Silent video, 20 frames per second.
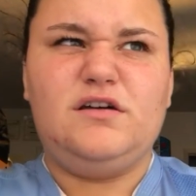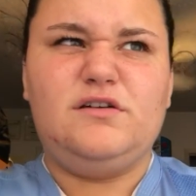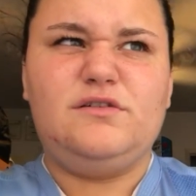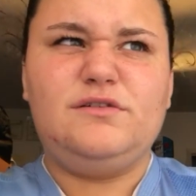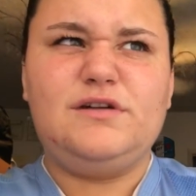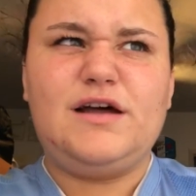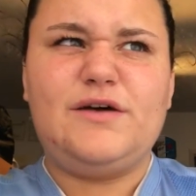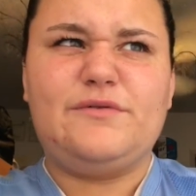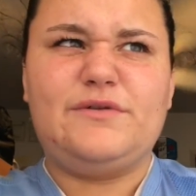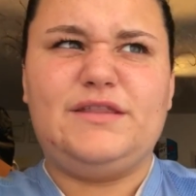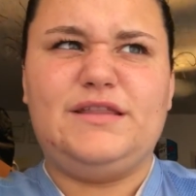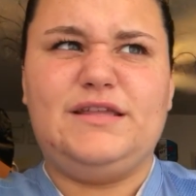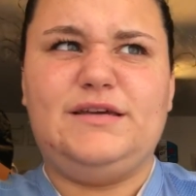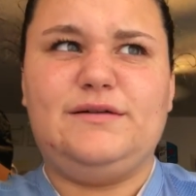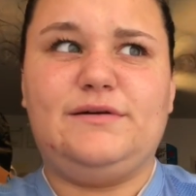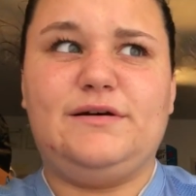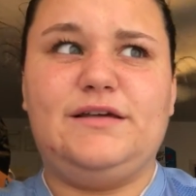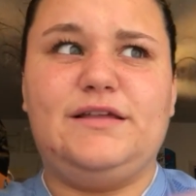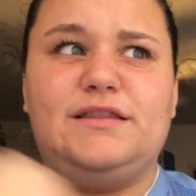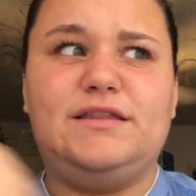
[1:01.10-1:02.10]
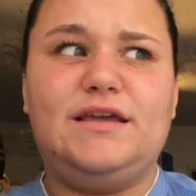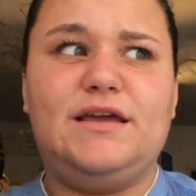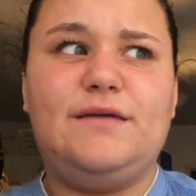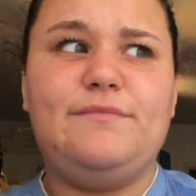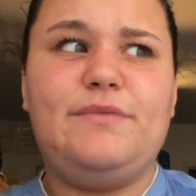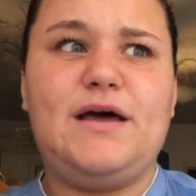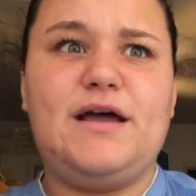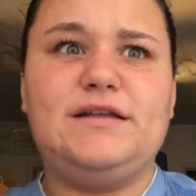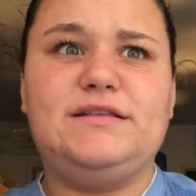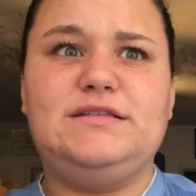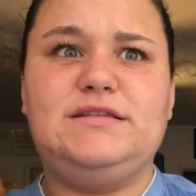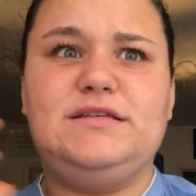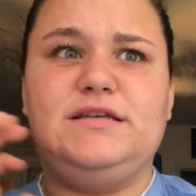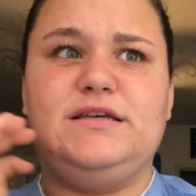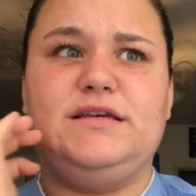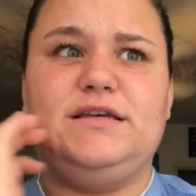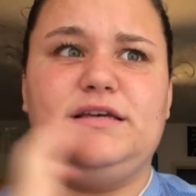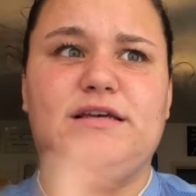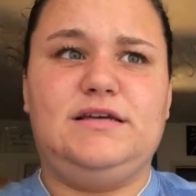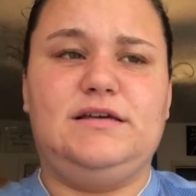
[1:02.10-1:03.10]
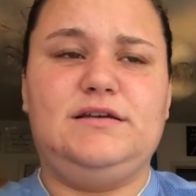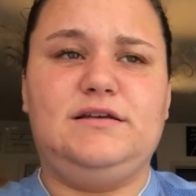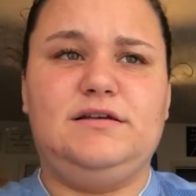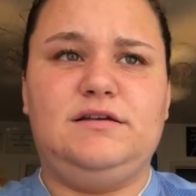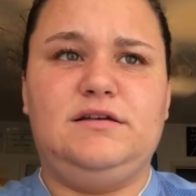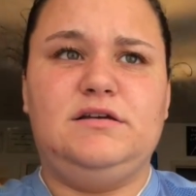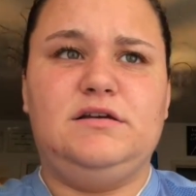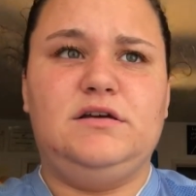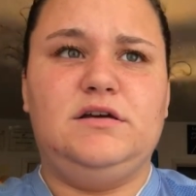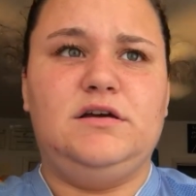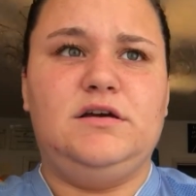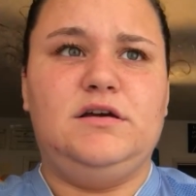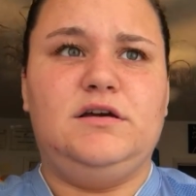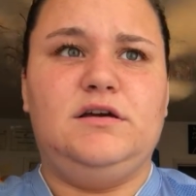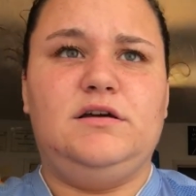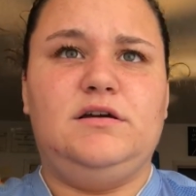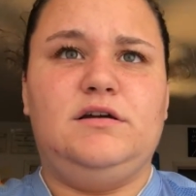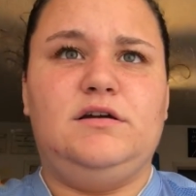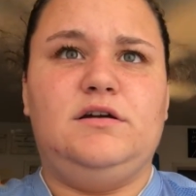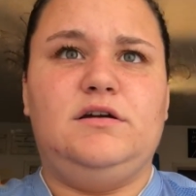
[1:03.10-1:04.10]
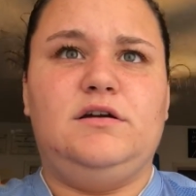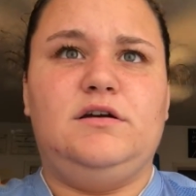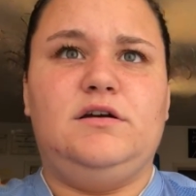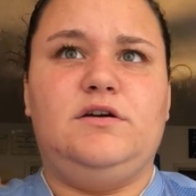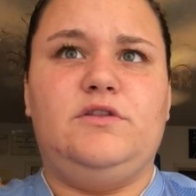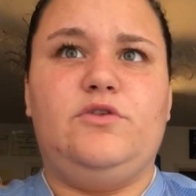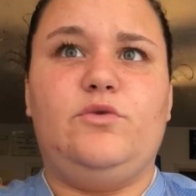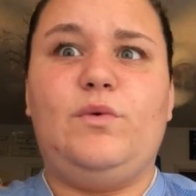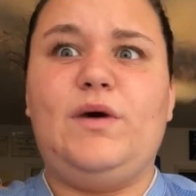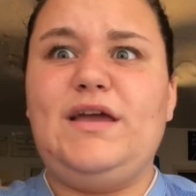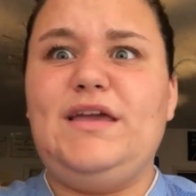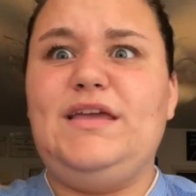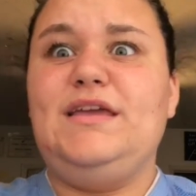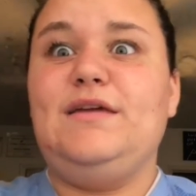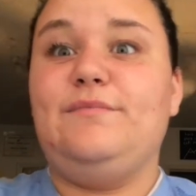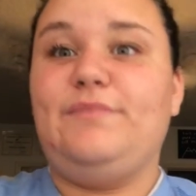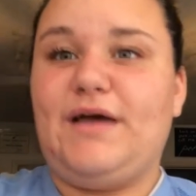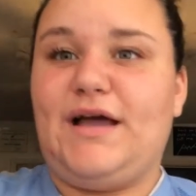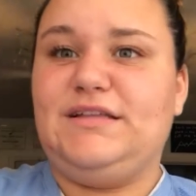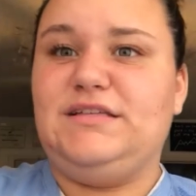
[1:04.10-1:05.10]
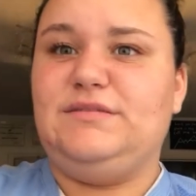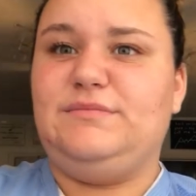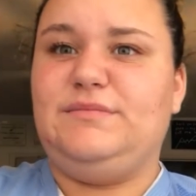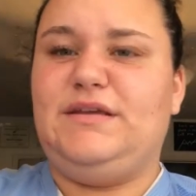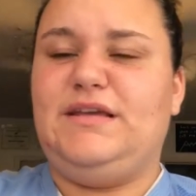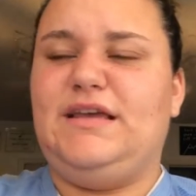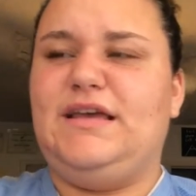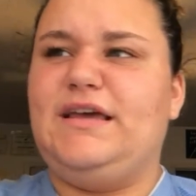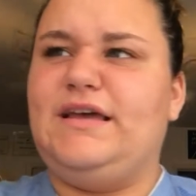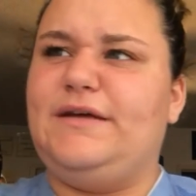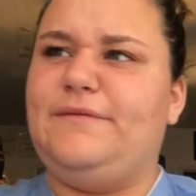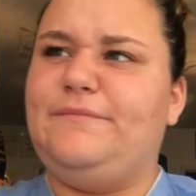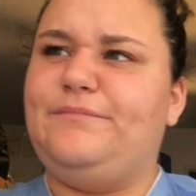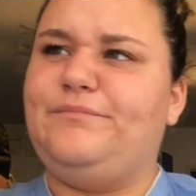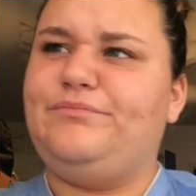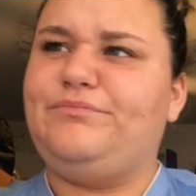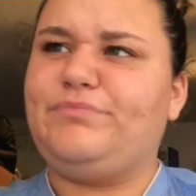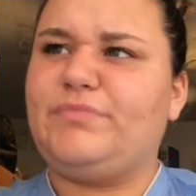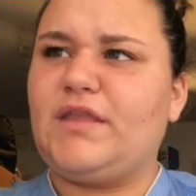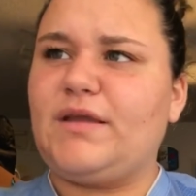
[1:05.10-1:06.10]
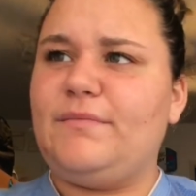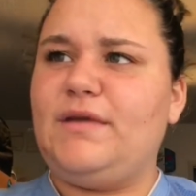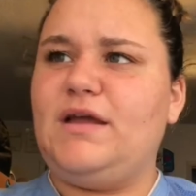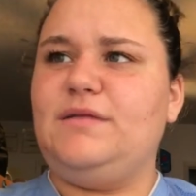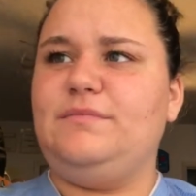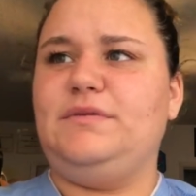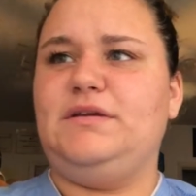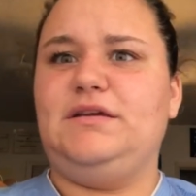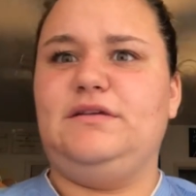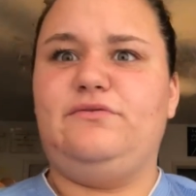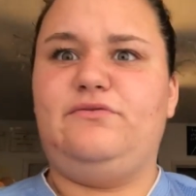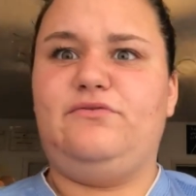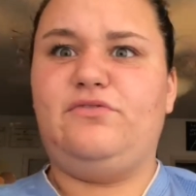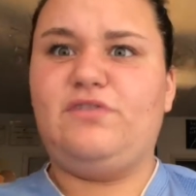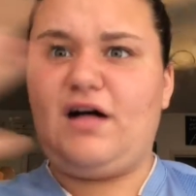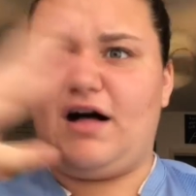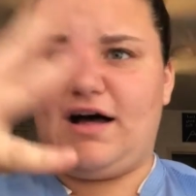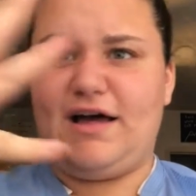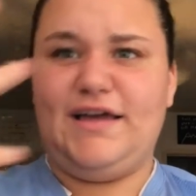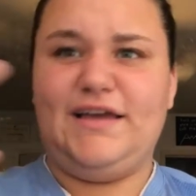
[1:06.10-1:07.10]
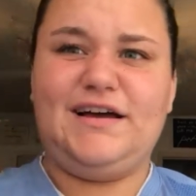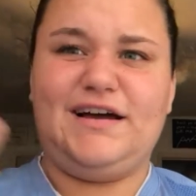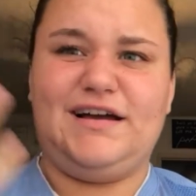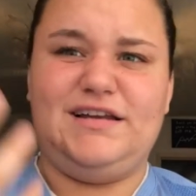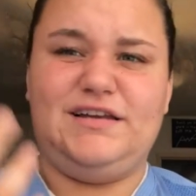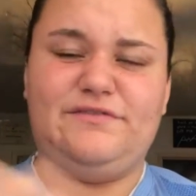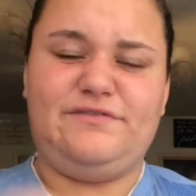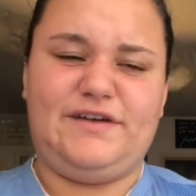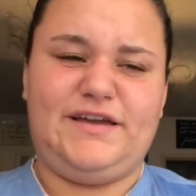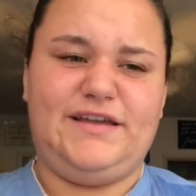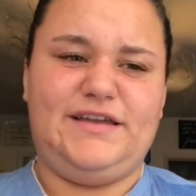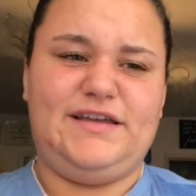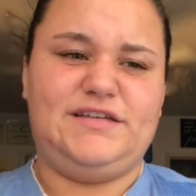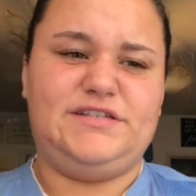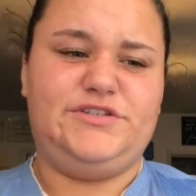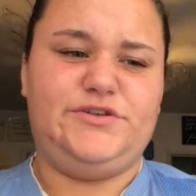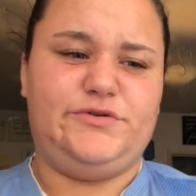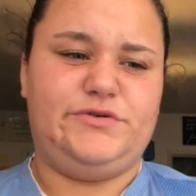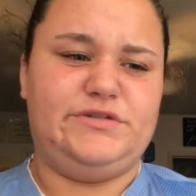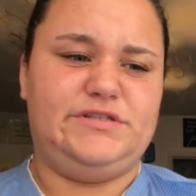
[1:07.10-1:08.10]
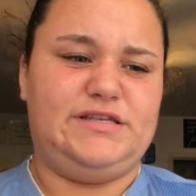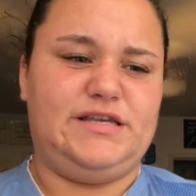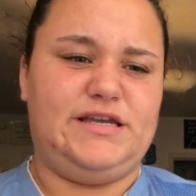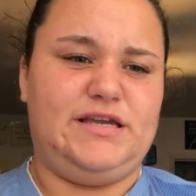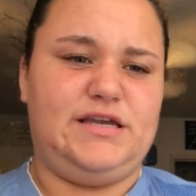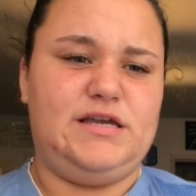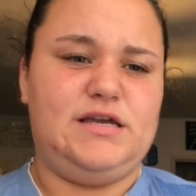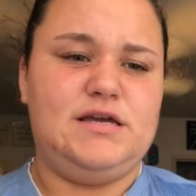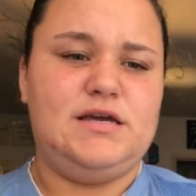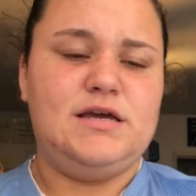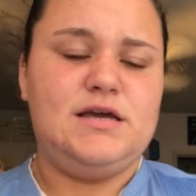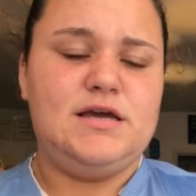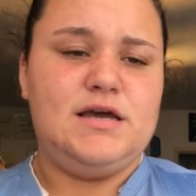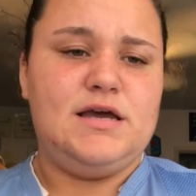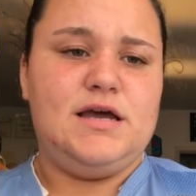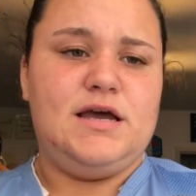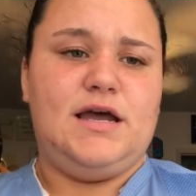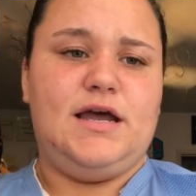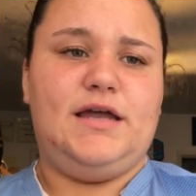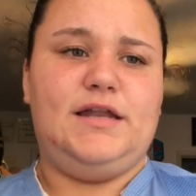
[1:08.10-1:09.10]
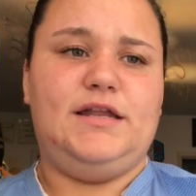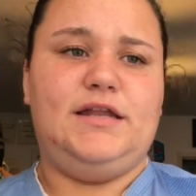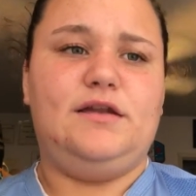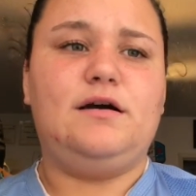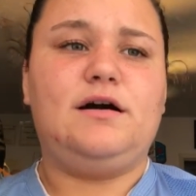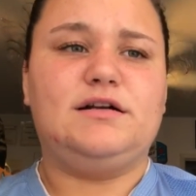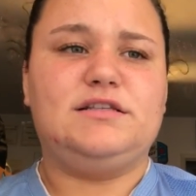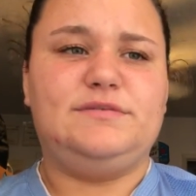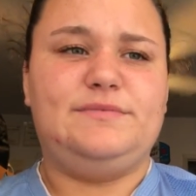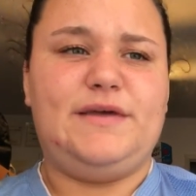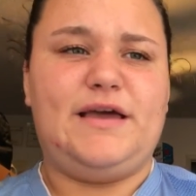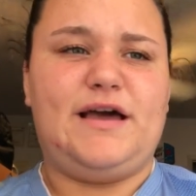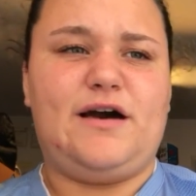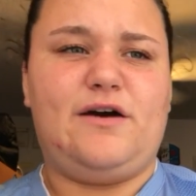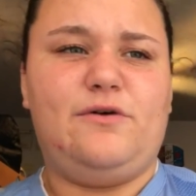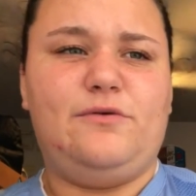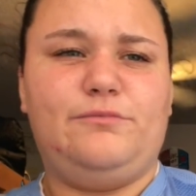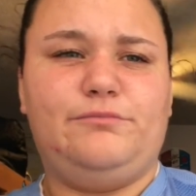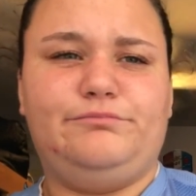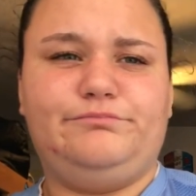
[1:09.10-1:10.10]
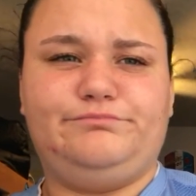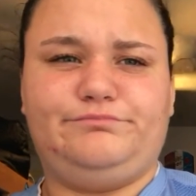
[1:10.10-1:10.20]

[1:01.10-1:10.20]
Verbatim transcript: well not really well the impact he the way he impacted me it made me fly kind of i guess you could say and it knocked me out